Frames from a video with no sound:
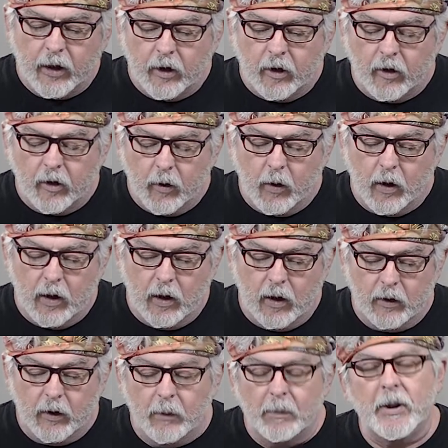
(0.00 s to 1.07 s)
to do a
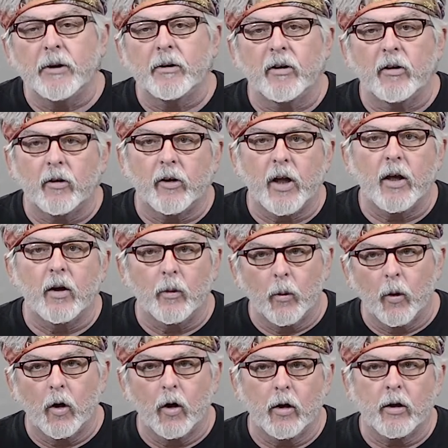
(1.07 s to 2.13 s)
little bit of detail
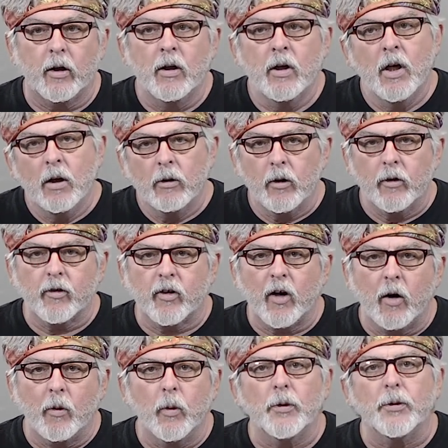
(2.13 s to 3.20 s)
work. I'm going to
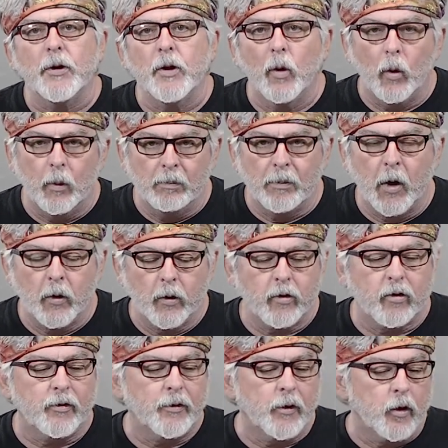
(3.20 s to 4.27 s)
start with the old
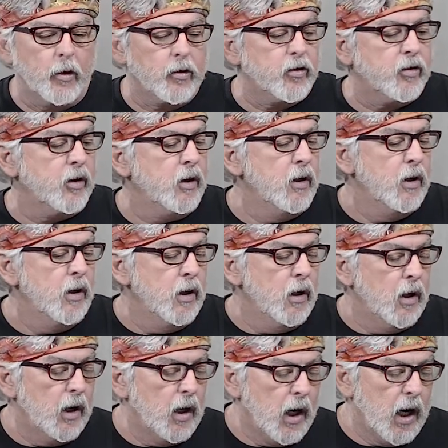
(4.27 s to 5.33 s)
post first.
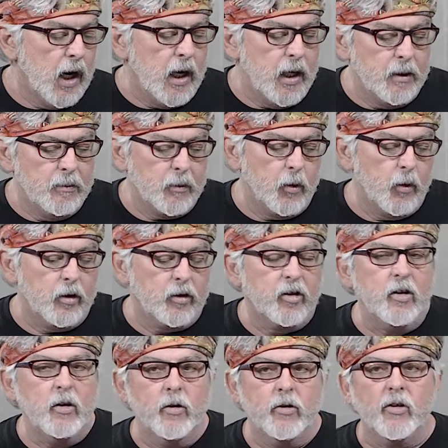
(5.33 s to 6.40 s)
I am going to
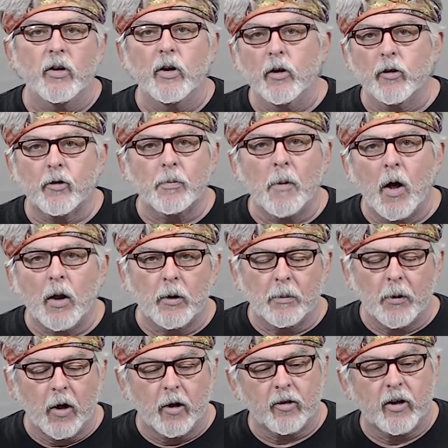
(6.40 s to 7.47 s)
use a little smaller
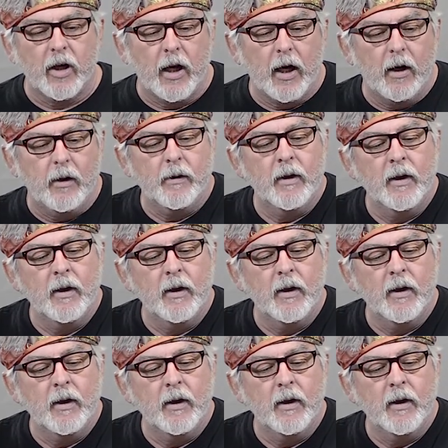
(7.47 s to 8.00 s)
brush now.